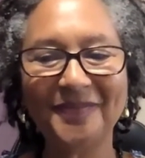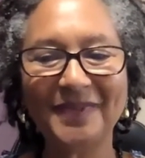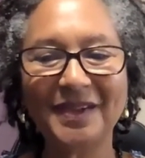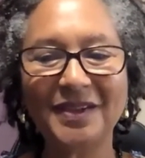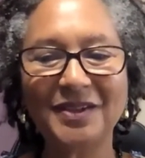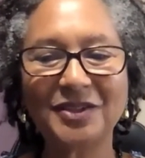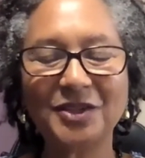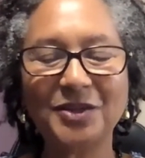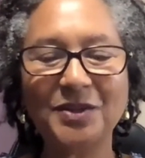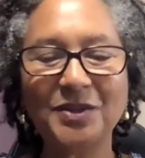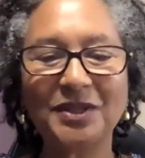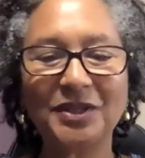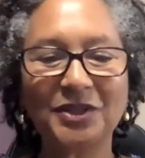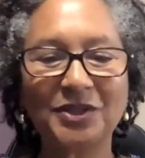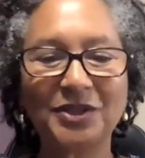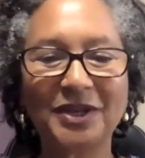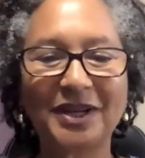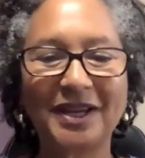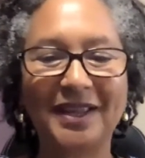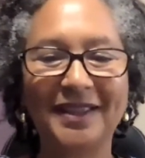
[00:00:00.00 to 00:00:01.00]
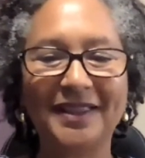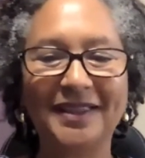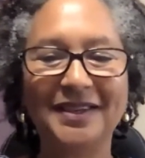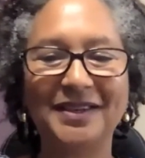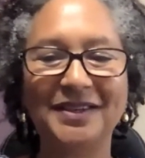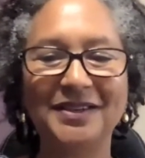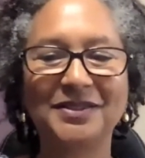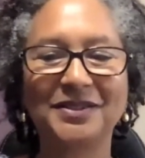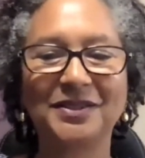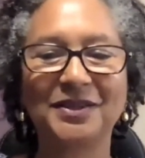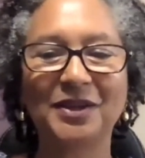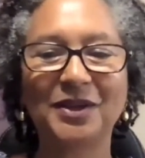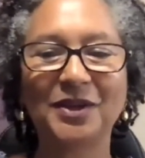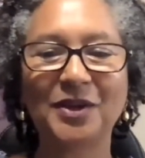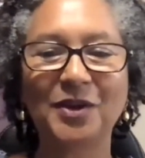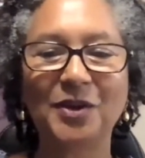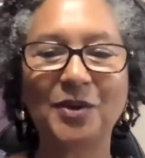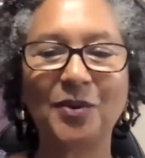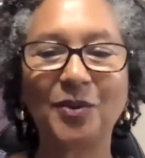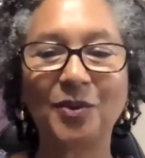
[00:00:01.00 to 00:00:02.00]
so you can look at these
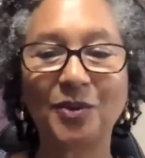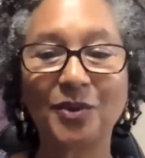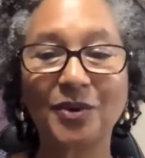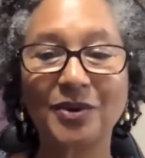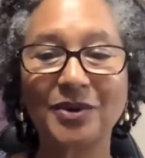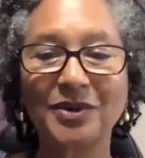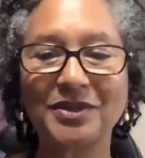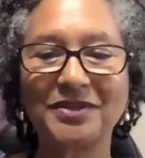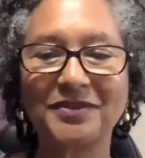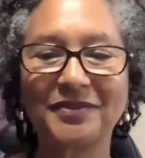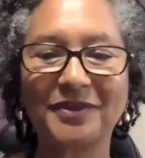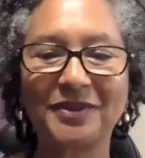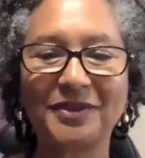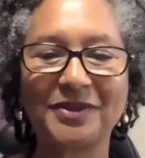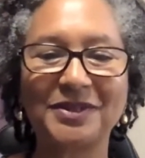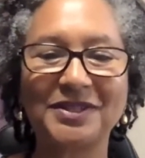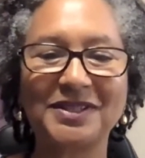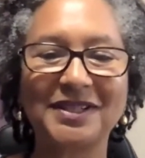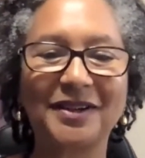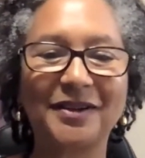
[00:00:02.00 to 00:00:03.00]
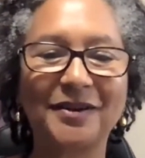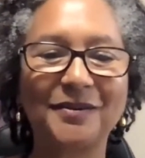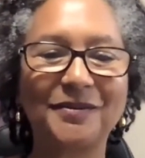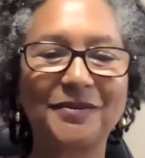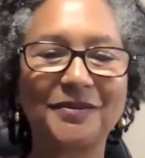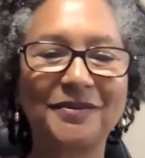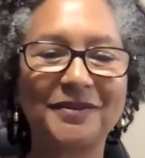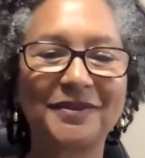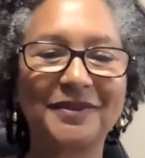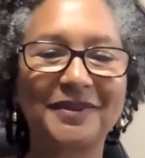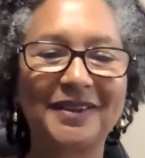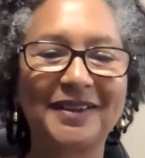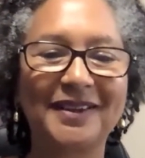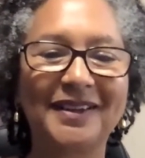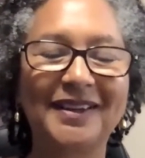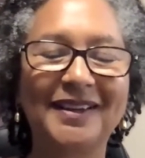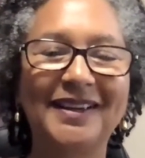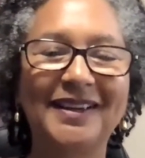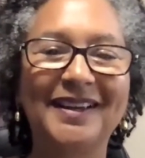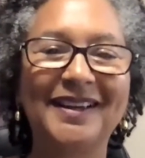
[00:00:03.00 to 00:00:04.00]
words for yourself
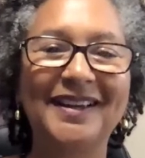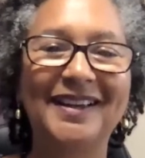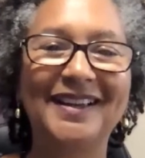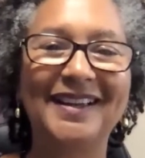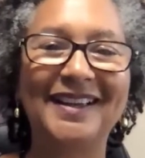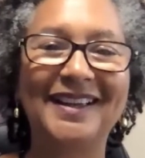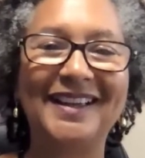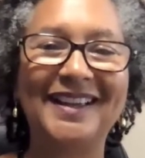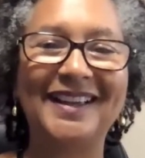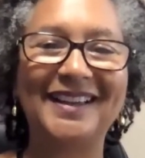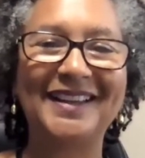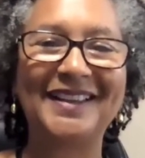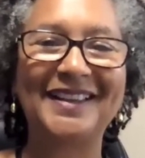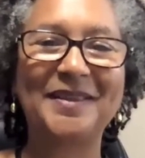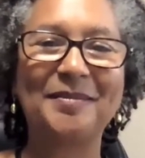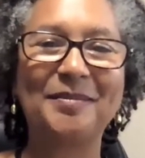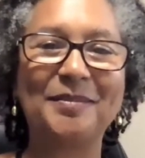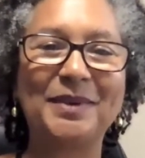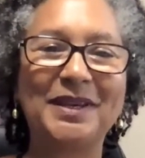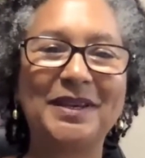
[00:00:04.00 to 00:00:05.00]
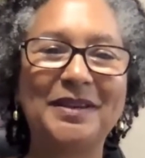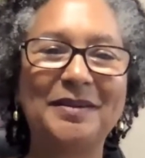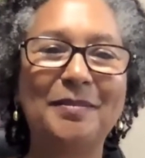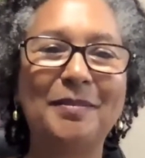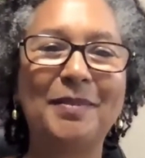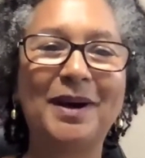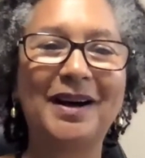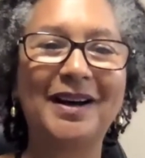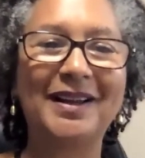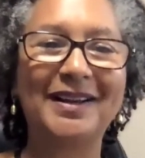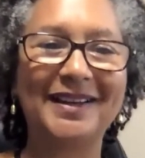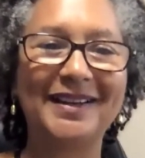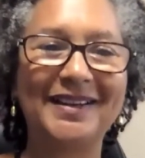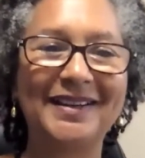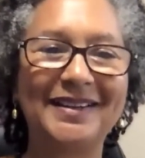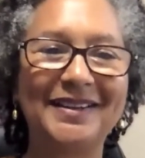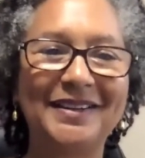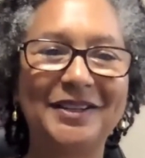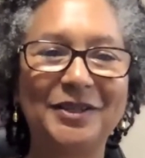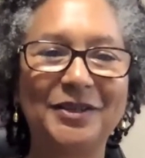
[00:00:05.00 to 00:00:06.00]
and let them be embodied
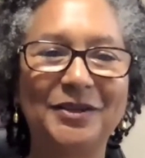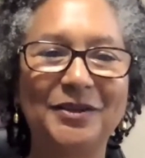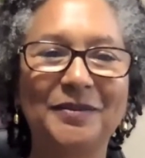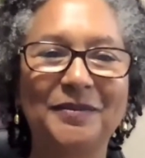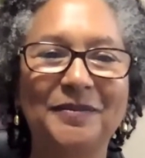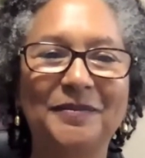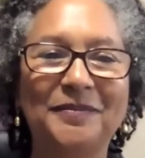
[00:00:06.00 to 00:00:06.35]
in you.